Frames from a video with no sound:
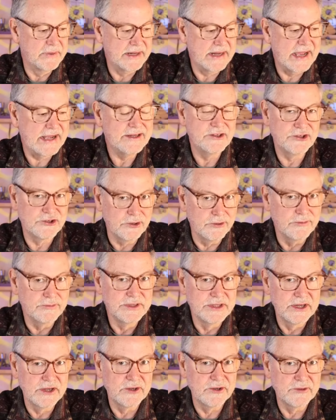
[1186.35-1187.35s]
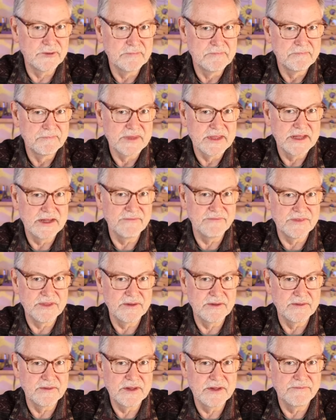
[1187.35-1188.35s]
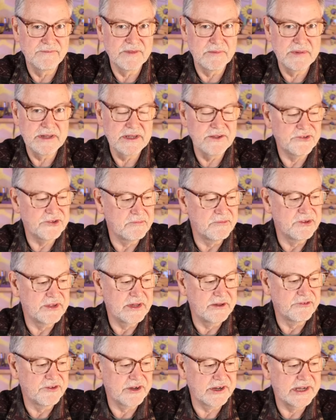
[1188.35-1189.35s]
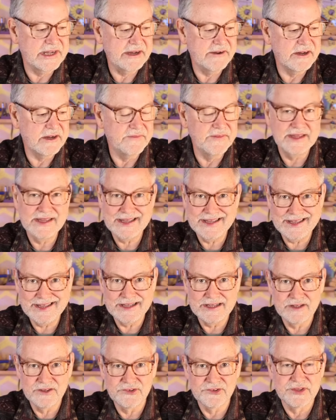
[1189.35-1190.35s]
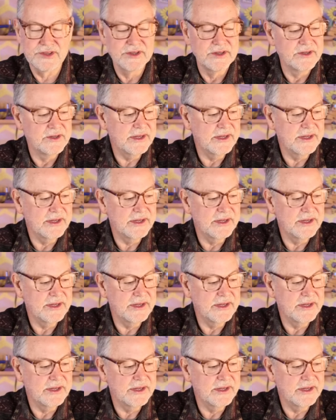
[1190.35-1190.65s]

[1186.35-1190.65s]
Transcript: but I don't know if the bees themselves are carrying the eggs